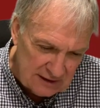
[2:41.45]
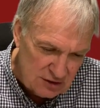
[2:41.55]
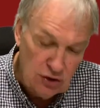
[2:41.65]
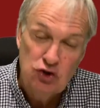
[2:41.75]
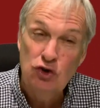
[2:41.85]

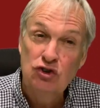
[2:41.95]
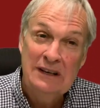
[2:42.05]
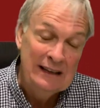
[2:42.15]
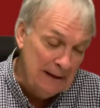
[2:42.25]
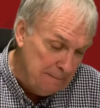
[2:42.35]
as a
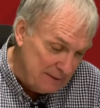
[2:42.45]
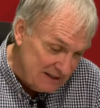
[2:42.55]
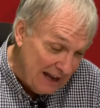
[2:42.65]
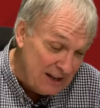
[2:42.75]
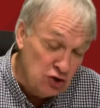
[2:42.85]

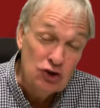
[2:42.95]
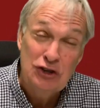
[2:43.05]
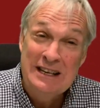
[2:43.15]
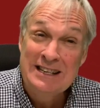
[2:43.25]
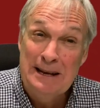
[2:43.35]

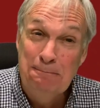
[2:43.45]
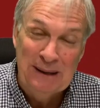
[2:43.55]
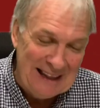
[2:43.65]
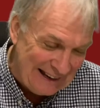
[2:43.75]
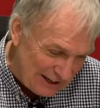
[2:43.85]
Justin
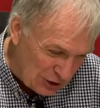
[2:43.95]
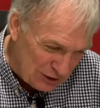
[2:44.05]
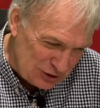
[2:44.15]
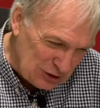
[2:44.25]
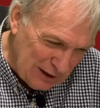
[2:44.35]
Timberlake
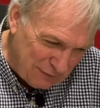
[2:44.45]
concert